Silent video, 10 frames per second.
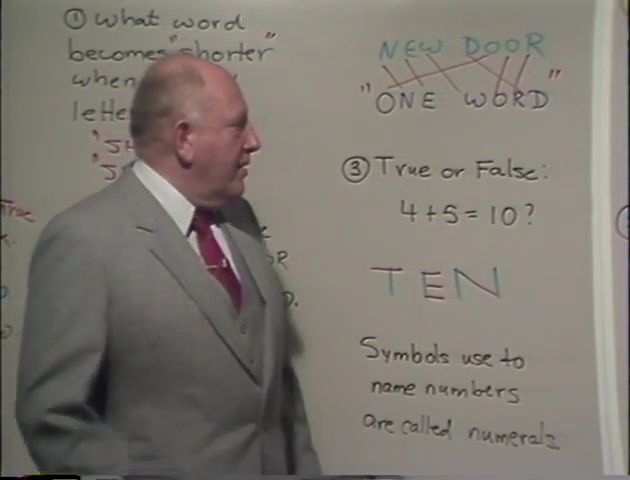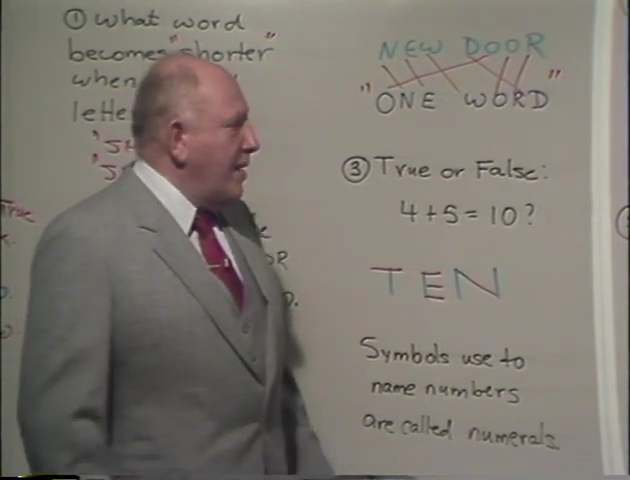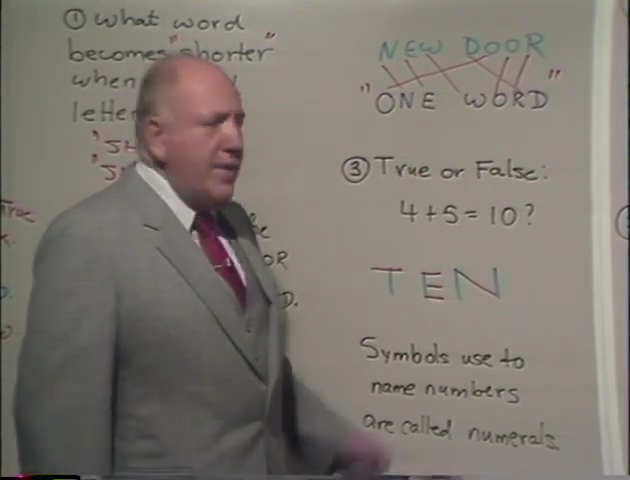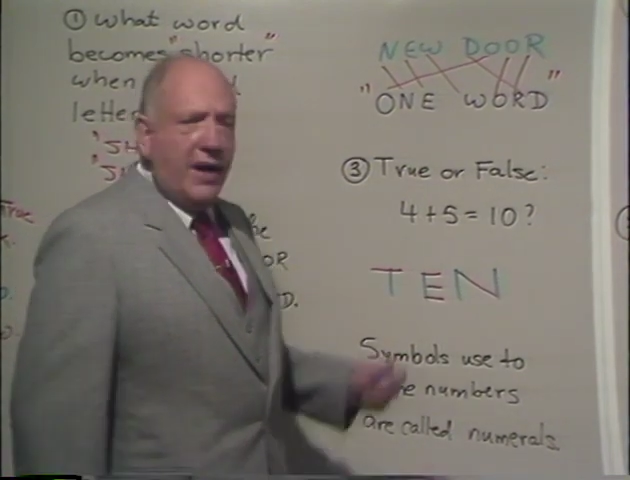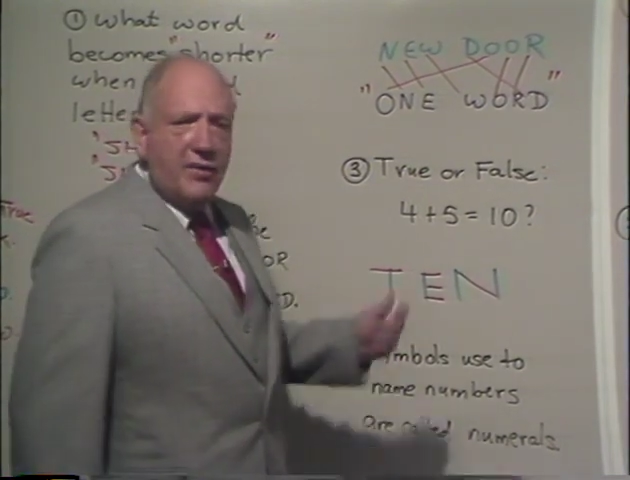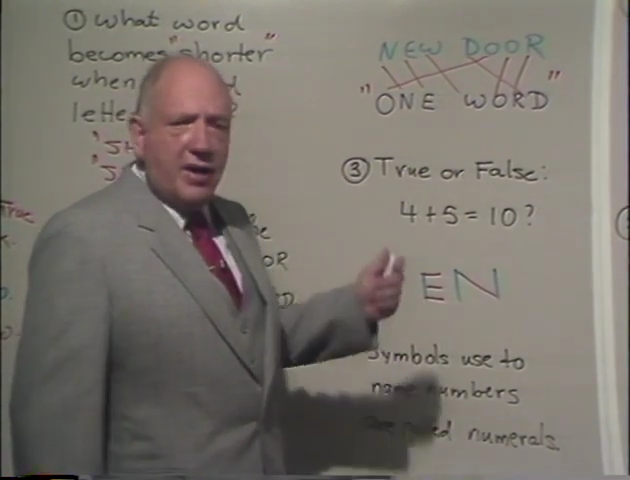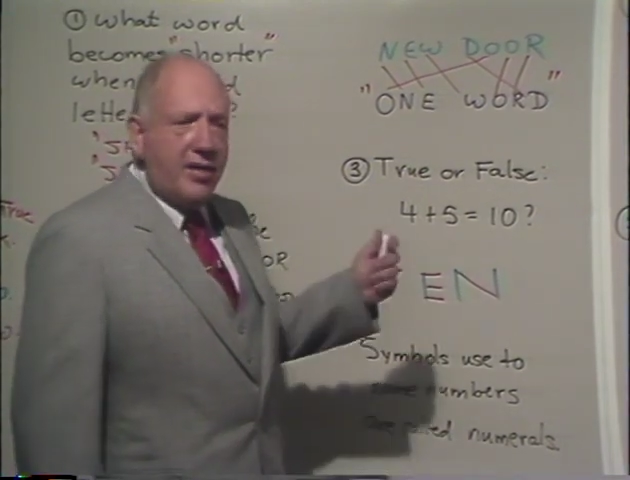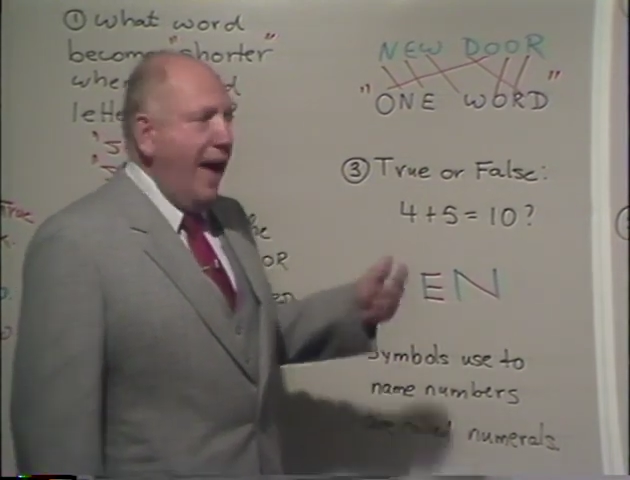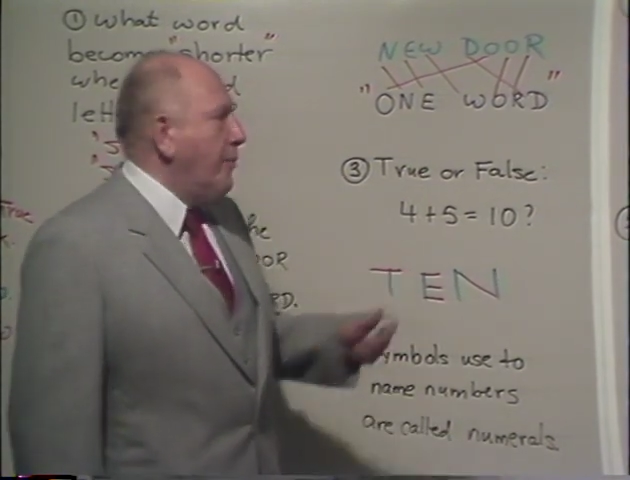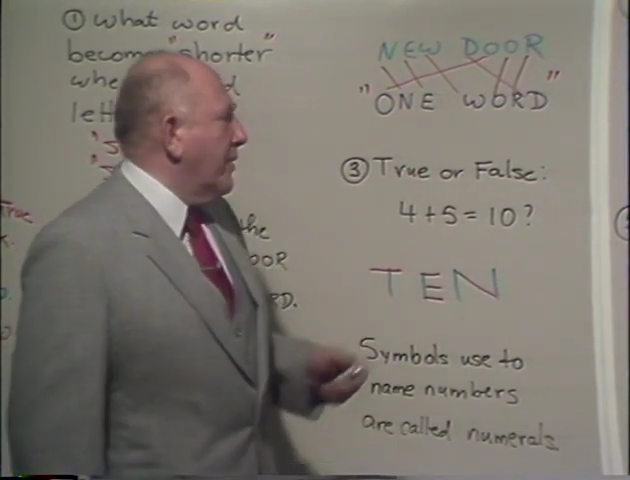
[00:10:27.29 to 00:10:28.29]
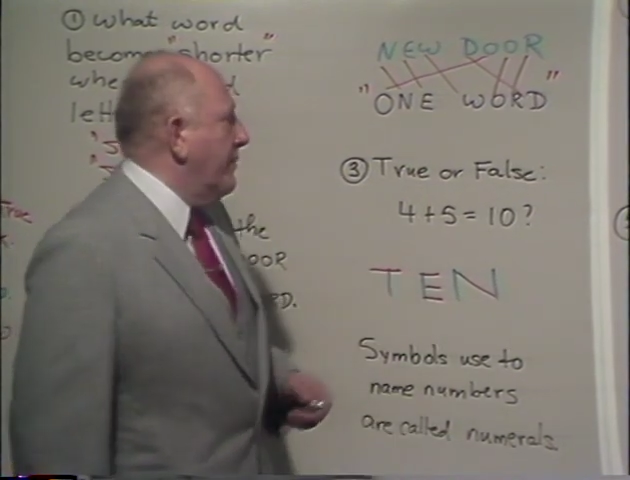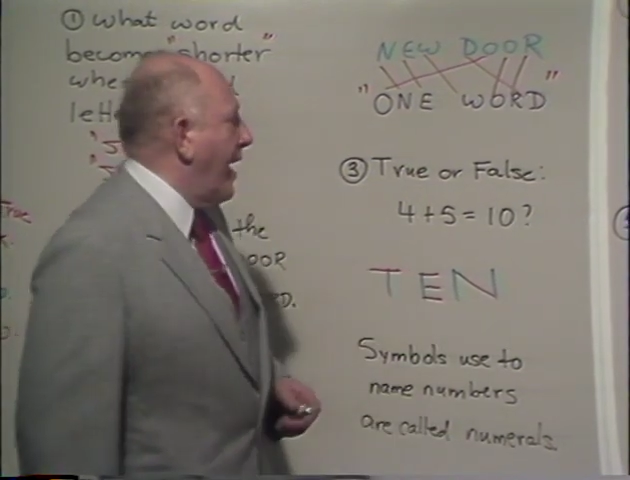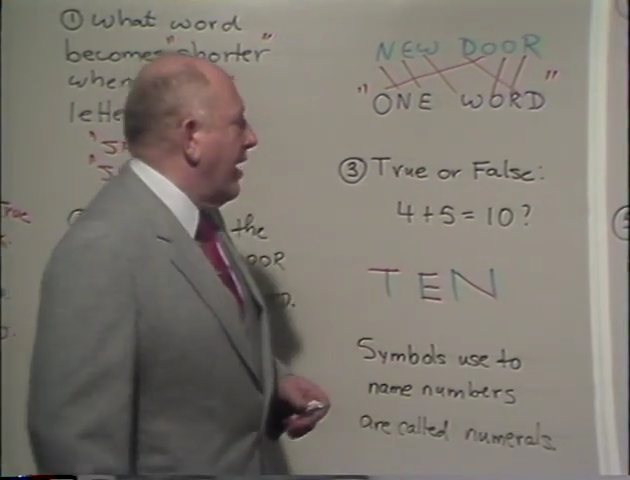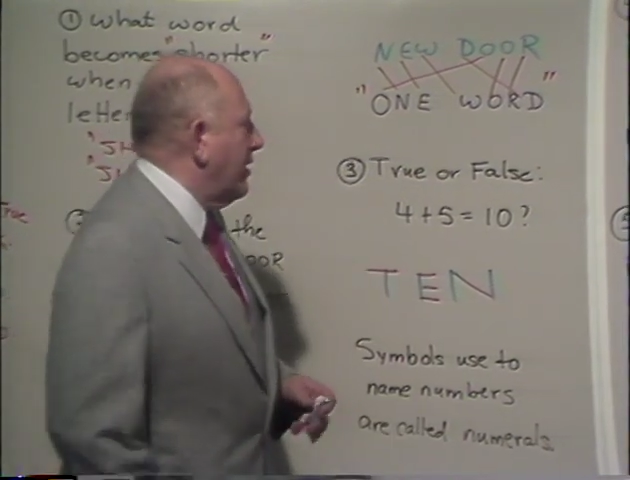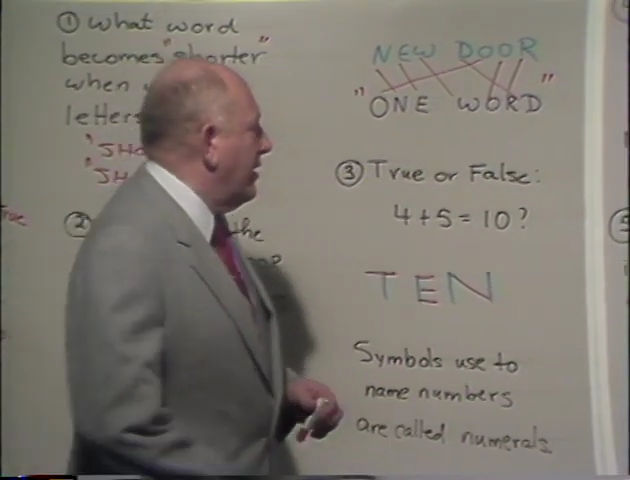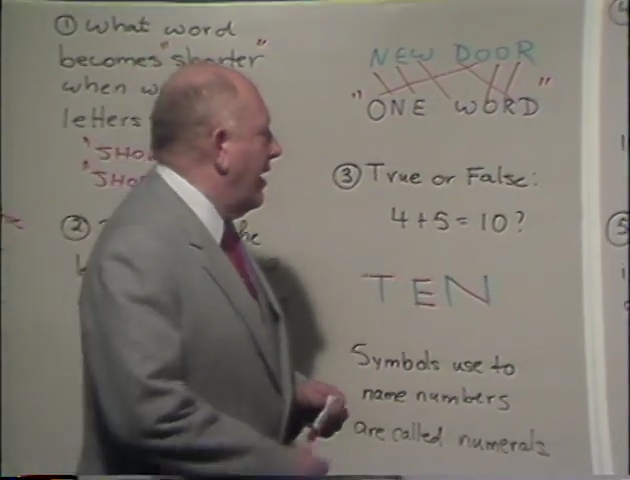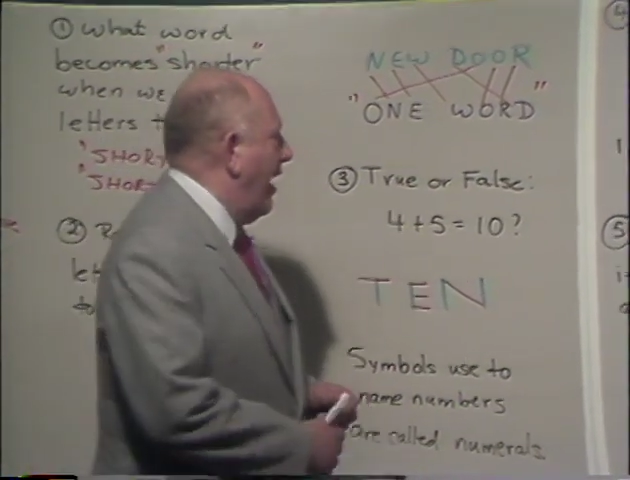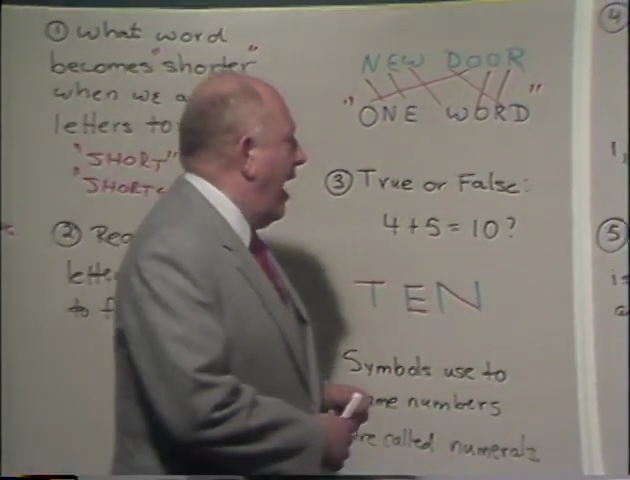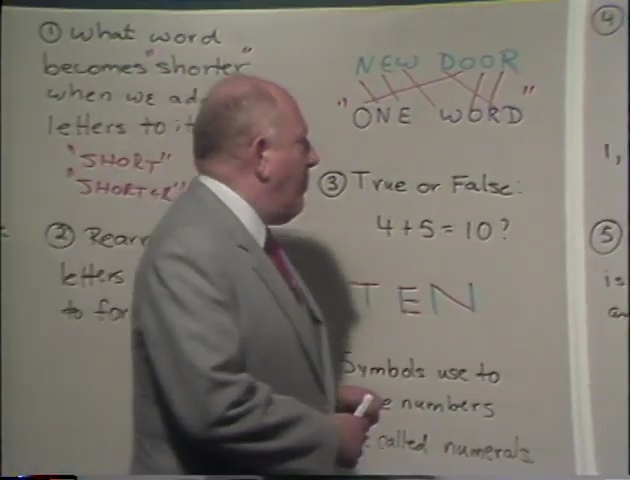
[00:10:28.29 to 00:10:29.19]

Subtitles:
Let me give you an example of that. How